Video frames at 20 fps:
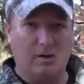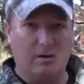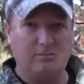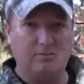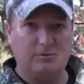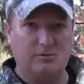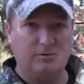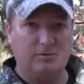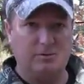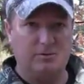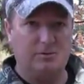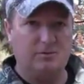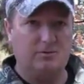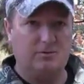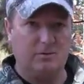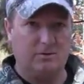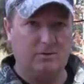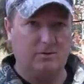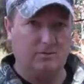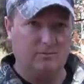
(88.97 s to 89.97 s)
obviously it's
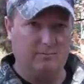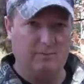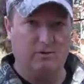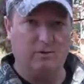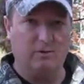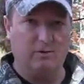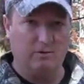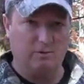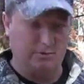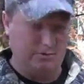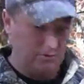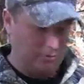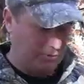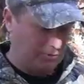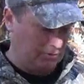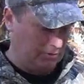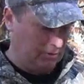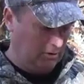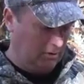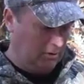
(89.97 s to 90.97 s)
going to get very little use.